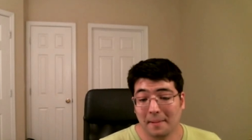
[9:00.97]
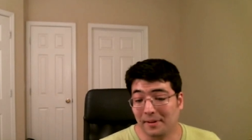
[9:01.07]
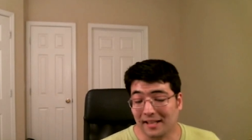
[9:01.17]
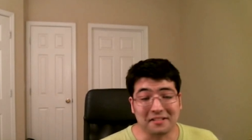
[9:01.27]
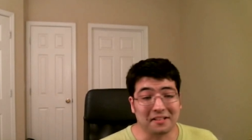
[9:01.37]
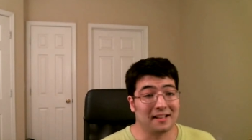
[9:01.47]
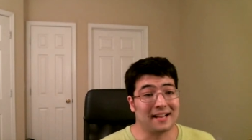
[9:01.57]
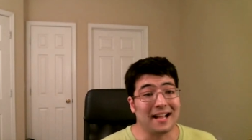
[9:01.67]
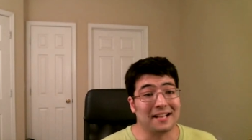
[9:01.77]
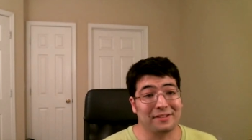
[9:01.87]
but that's all I
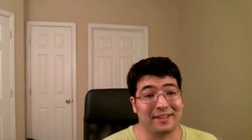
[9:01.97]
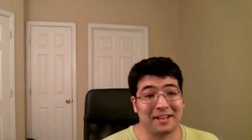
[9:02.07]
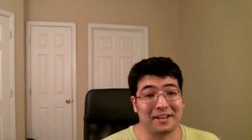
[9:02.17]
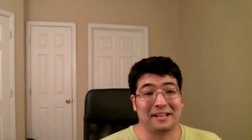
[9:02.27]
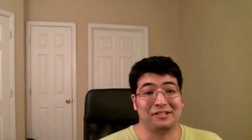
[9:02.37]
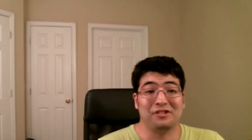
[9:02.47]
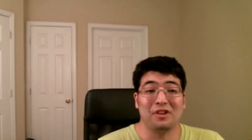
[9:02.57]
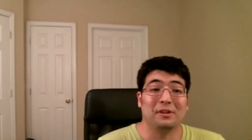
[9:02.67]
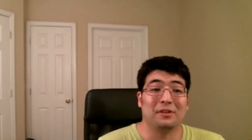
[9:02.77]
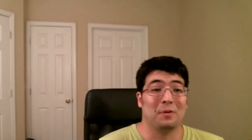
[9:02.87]
got. So thank you guys so
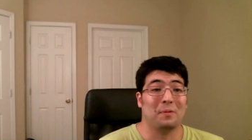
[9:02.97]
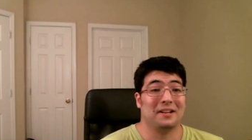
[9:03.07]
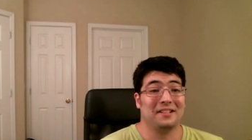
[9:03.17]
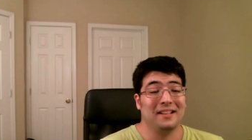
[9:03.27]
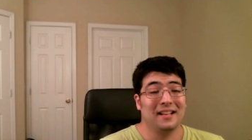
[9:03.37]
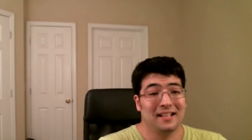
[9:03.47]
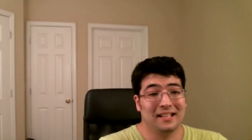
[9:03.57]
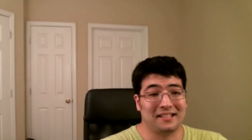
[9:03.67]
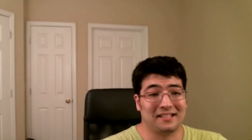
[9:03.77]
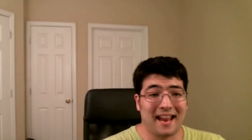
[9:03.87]
much for watching.
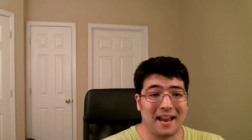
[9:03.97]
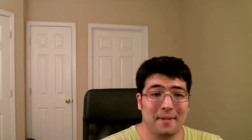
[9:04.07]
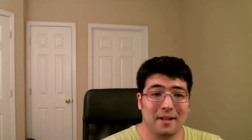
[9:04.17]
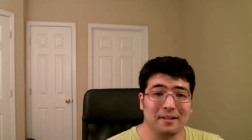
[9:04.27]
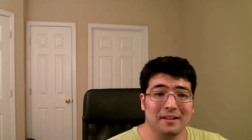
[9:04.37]
This is Kay Miller